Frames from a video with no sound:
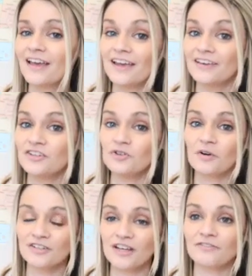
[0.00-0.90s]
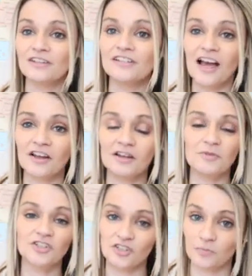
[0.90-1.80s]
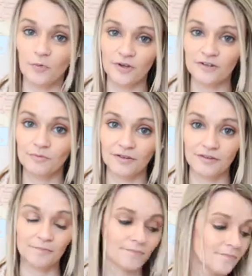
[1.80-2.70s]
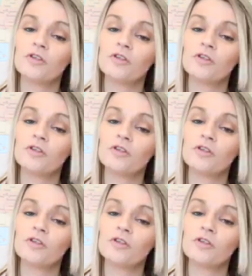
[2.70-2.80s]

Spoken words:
and you are definitely not going to be disappointed with them.